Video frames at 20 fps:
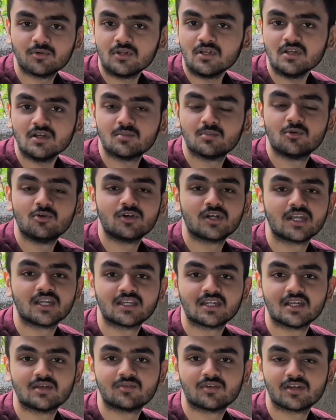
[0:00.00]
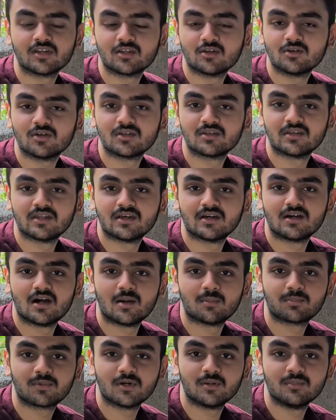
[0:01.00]
putting a more detailed video in the
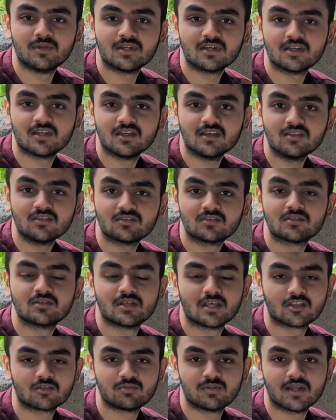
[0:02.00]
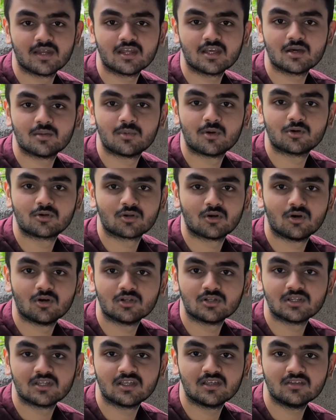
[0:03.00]
upcoming days explaining about
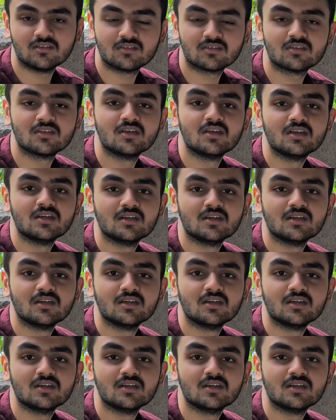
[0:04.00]
all these.